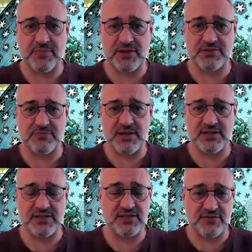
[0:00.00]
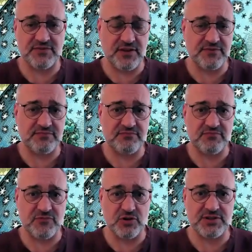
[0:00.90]
bits and pieces, and I've
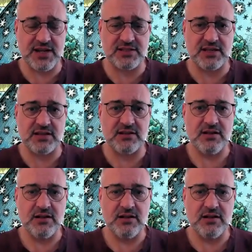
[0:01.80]
looked at it.